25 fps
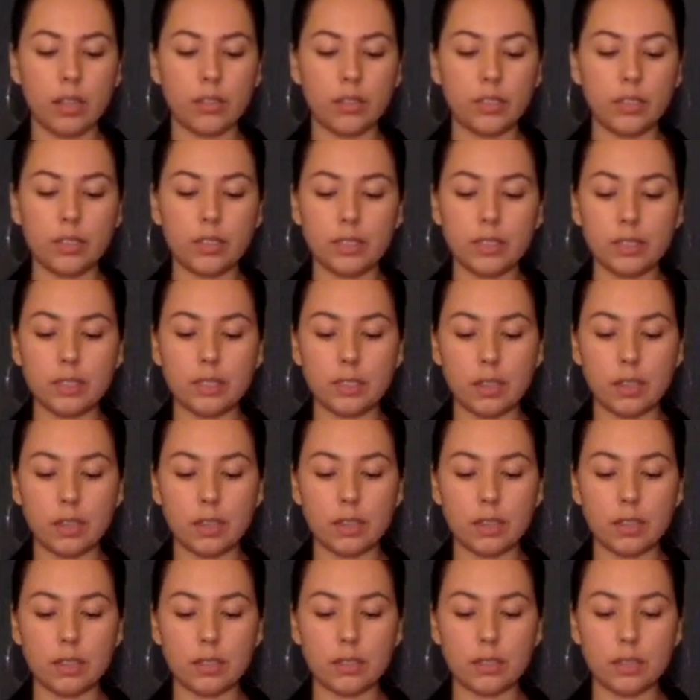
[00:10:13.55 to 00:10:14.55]
This is not
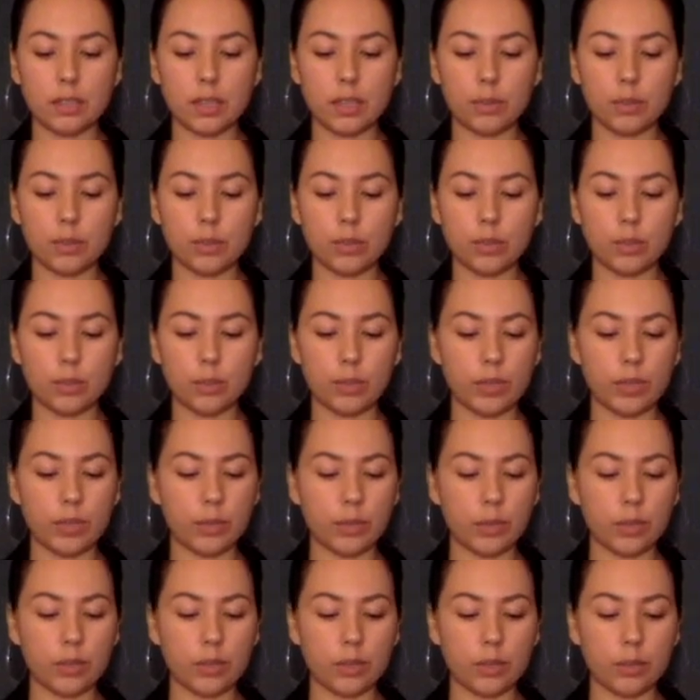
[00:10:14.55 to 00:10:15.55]
enough time to speak
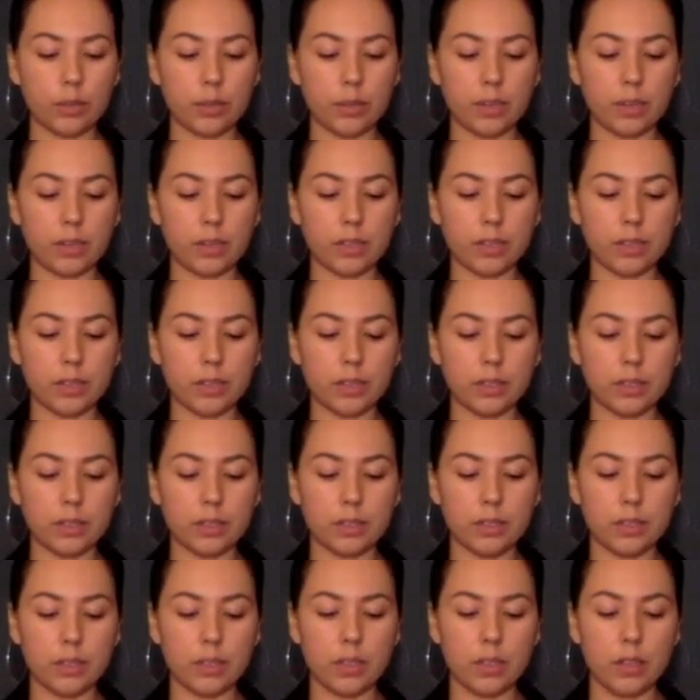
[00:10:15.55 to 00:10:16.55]
with our parents.
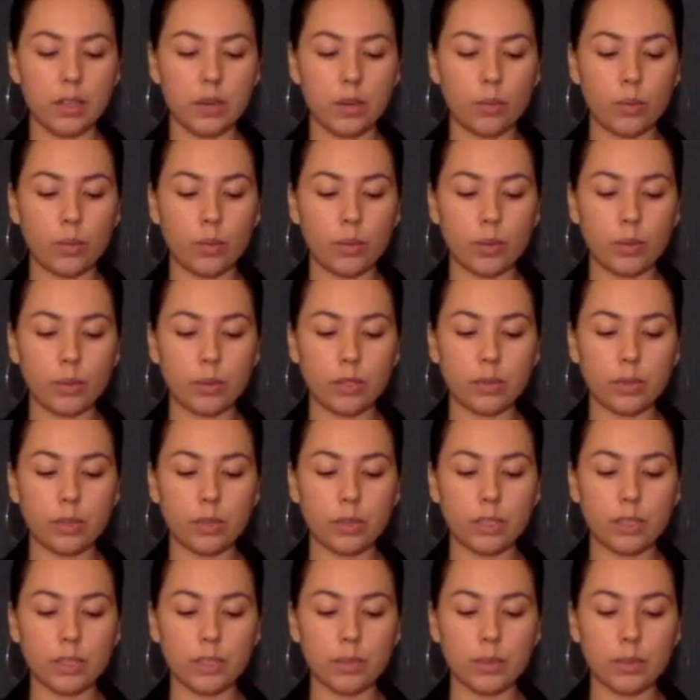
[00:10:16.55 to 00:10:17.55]
We wish we
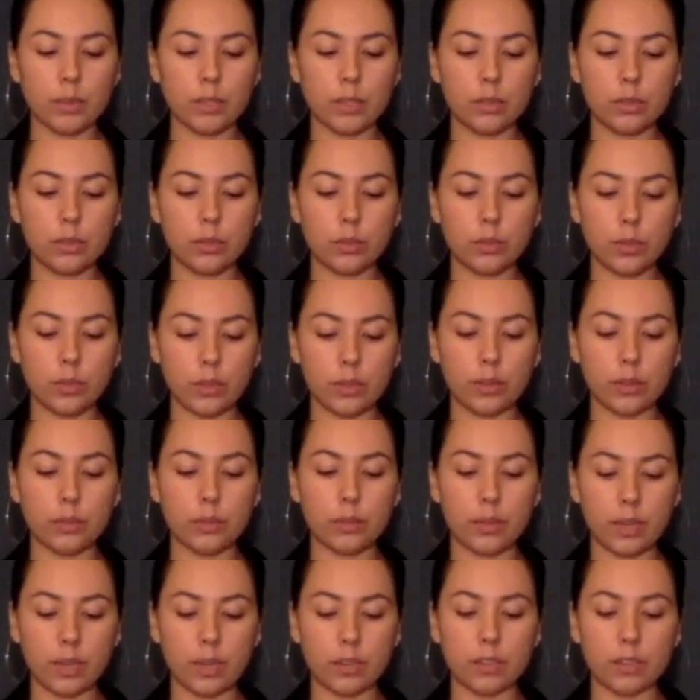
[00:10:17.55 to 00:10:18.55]
could speak with our
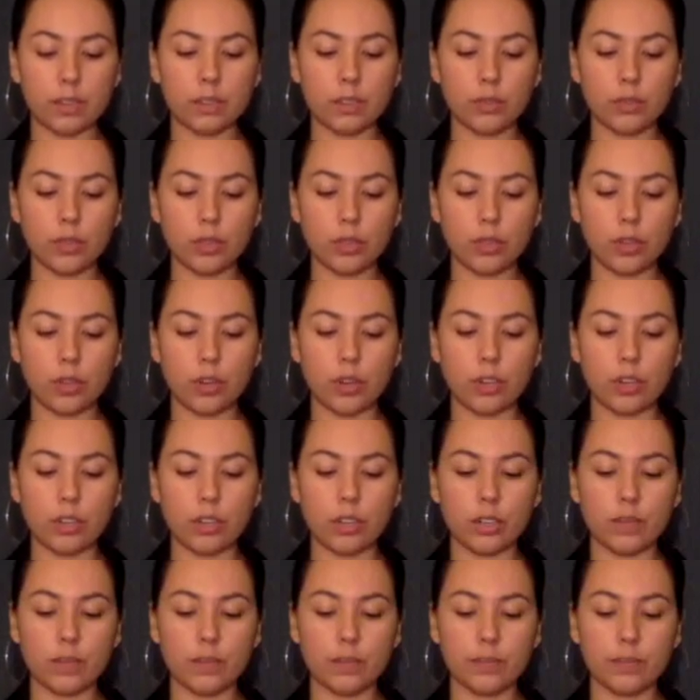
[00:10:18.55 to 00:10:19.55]
parents for
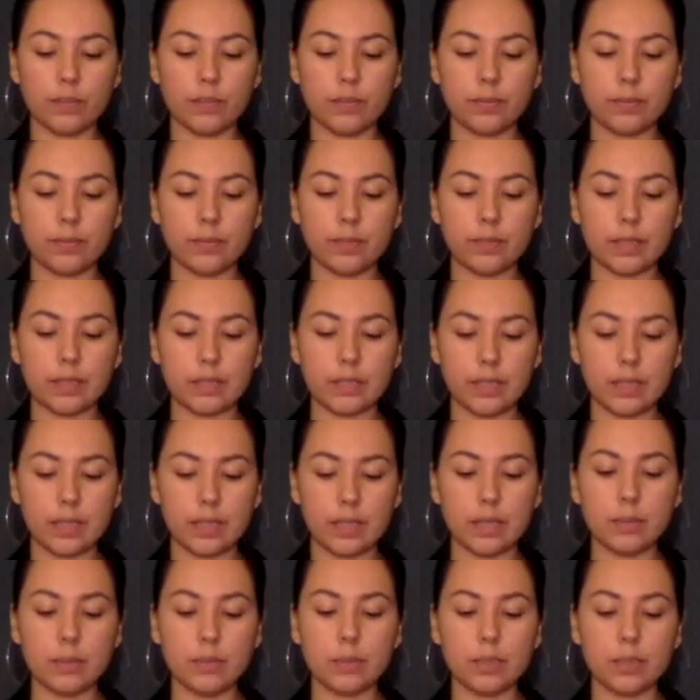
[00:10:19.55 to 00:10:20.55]
longer
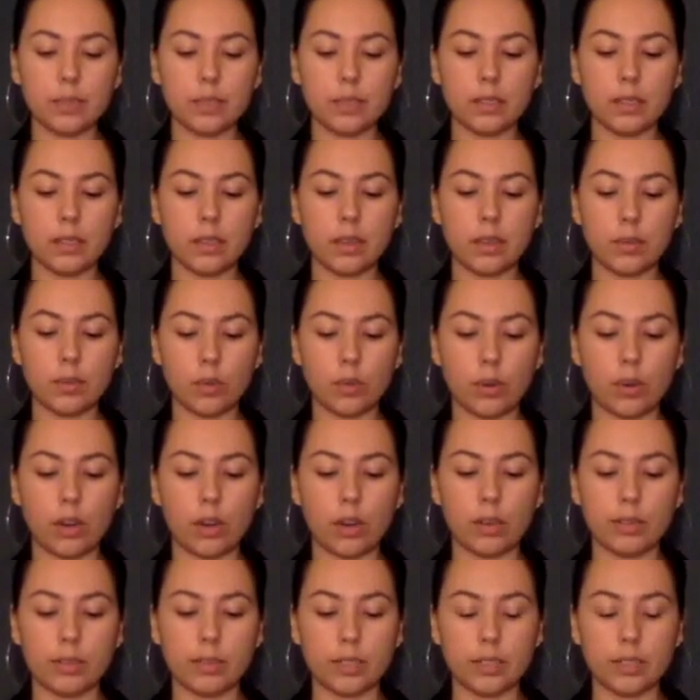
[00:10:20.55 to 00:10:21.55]
times and more
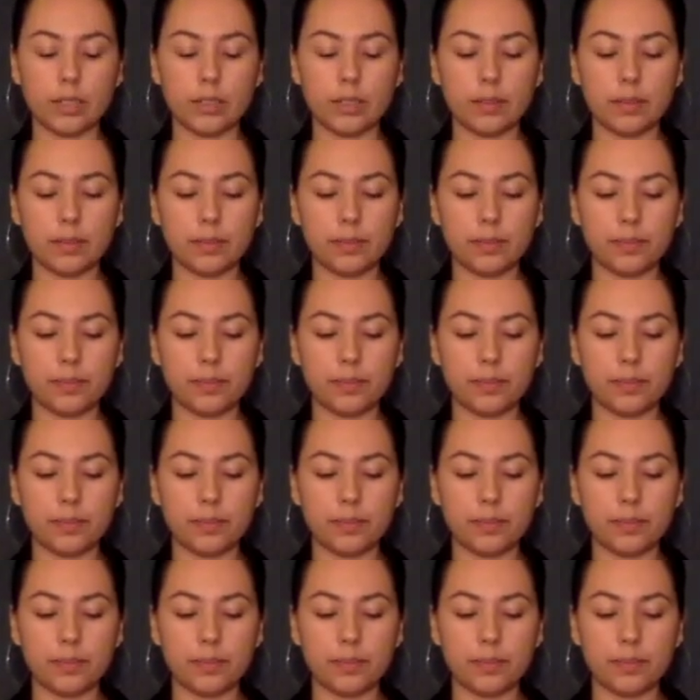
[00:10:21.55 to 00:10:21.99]
often.